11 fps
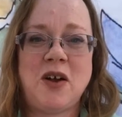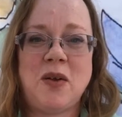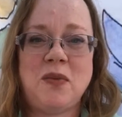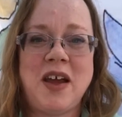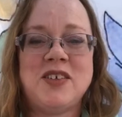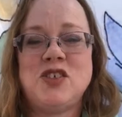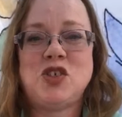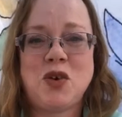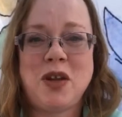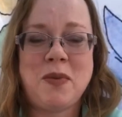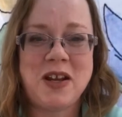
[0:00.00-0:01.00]
as
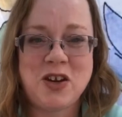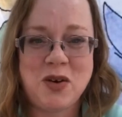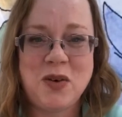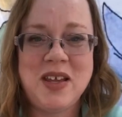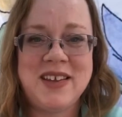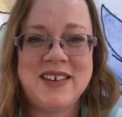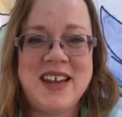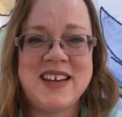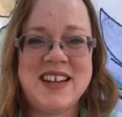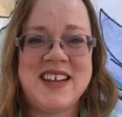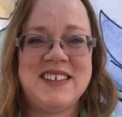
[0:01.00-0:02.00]
Jody might know,
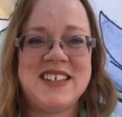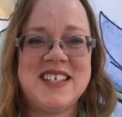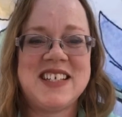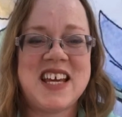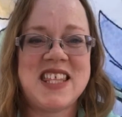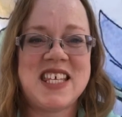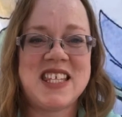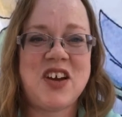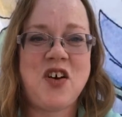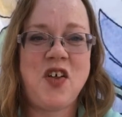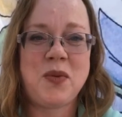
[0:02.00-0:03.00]
in England, I think they
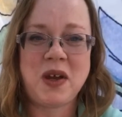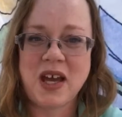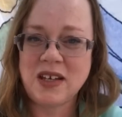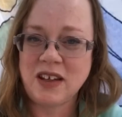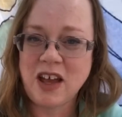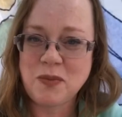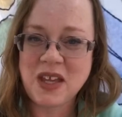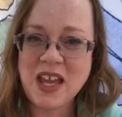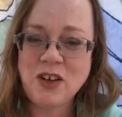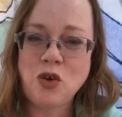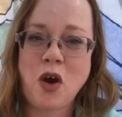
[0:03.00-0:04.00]
call them cut and come
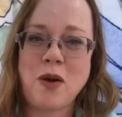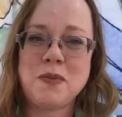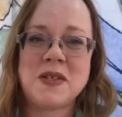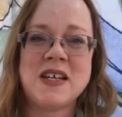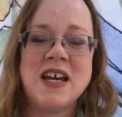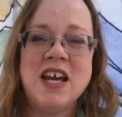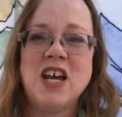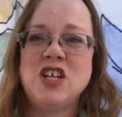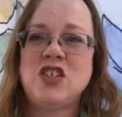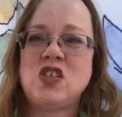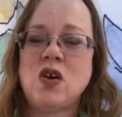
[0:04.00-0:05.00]
again crops.
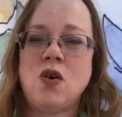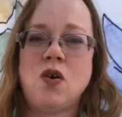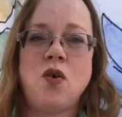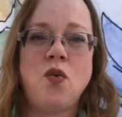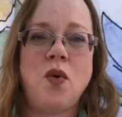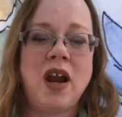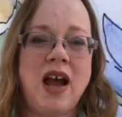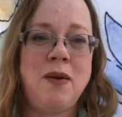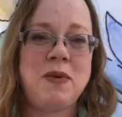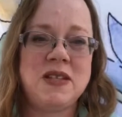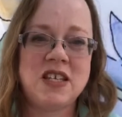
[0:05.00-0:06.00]
So what
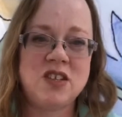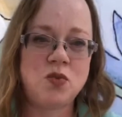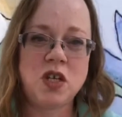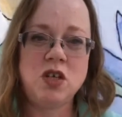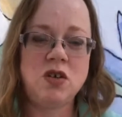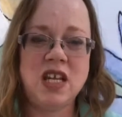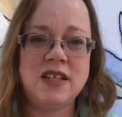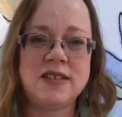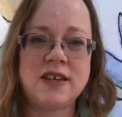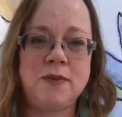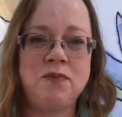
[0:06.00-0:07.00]
happens is when you need
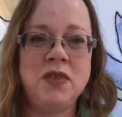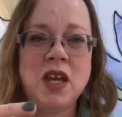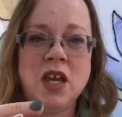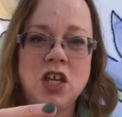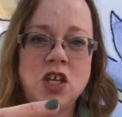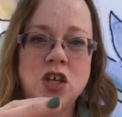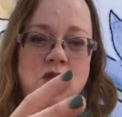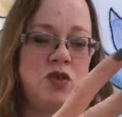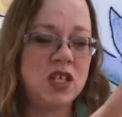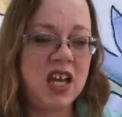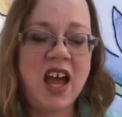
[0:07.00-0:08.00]
some, you
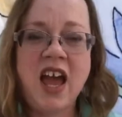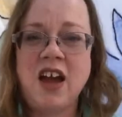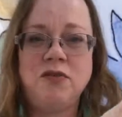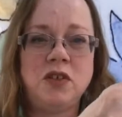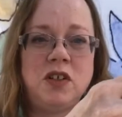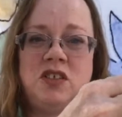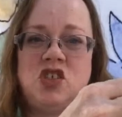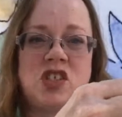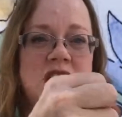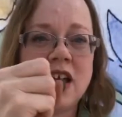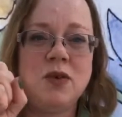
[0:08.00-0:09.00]
take a handful and
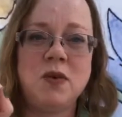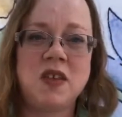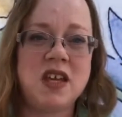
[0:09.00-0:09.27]
just cut it with